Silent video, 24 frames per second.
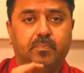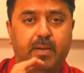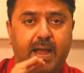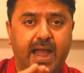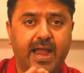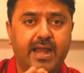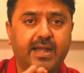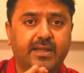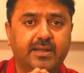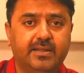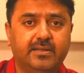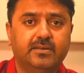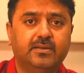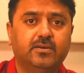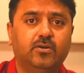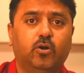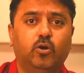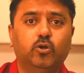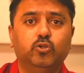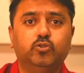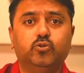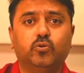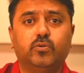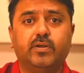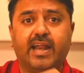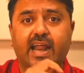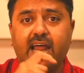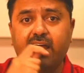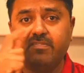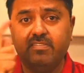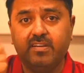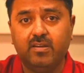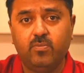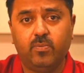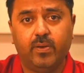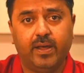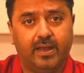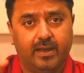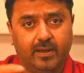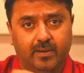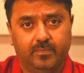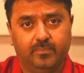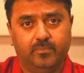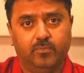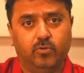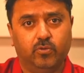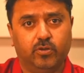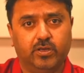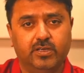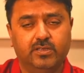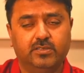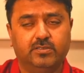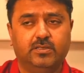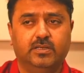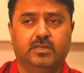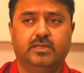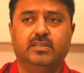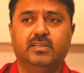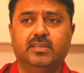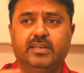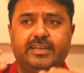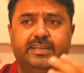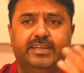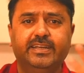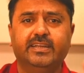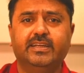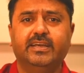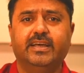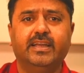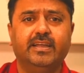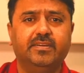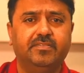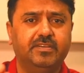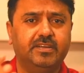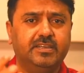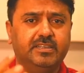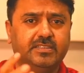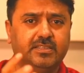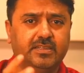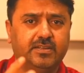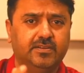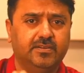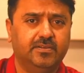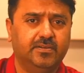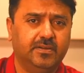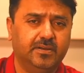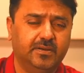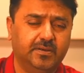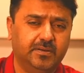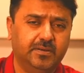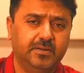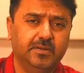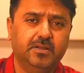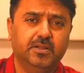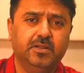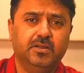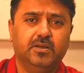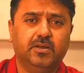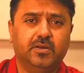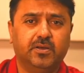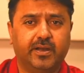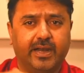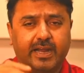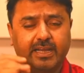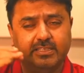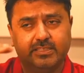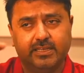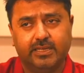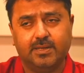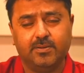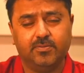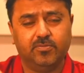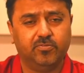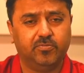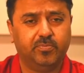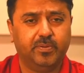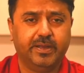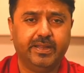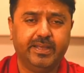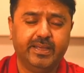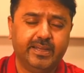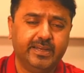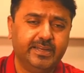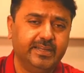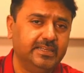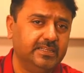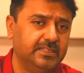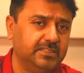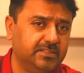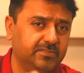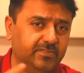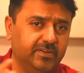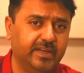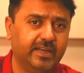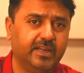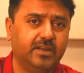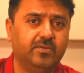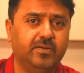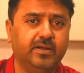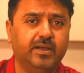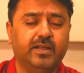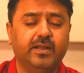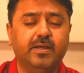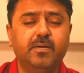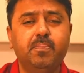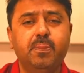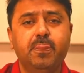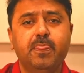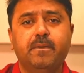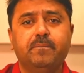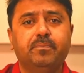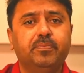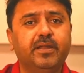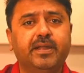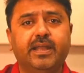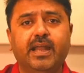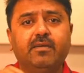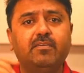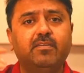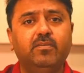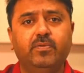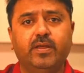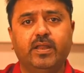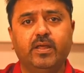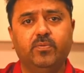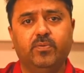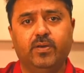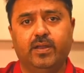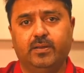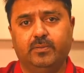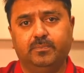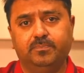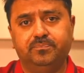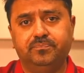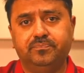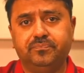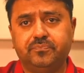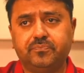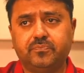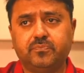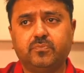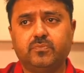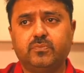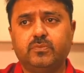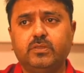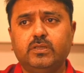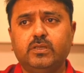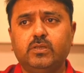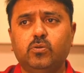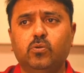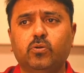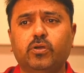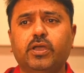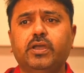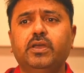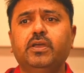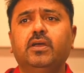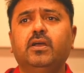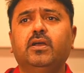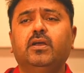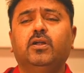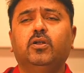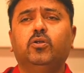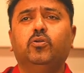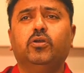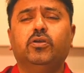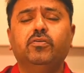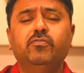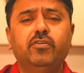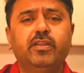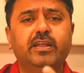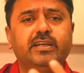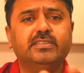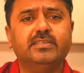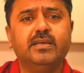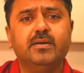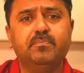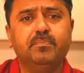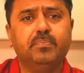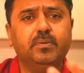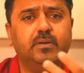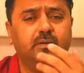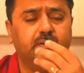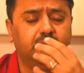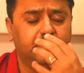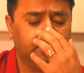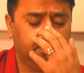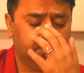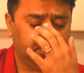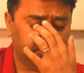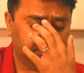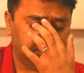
packed also travel well. Okay, certain Indian gravies and rice items, biryanis, vagera, they travel very well. Okay, to give you an example,